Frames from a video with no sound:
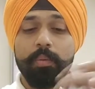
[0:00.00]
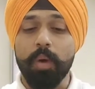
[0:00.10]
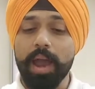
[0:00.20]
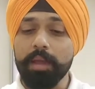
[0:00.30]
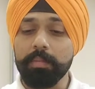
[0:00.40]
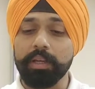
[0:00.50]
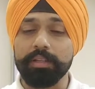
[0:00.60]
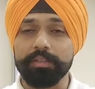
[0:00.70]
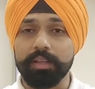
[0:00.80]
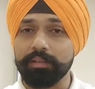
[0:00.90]
Why?
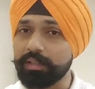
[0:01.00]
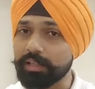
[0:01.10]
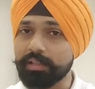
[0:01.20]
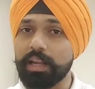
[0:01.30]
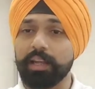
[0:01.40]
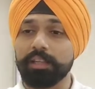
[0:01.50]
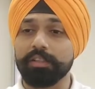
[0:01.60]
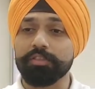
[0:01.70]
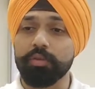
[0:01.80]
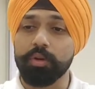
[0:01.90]
Because just like I
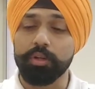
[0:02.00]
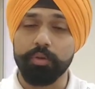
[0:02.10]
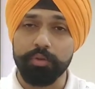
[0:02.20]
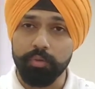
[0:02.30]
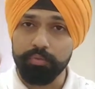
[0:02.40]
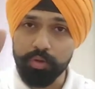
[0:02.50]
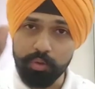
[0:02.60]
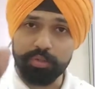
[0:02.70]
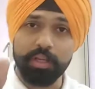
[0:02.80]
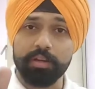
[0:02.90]
just told you, you
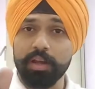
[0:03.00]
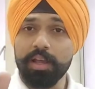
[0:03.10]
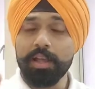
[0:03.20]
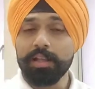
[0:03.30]
use it.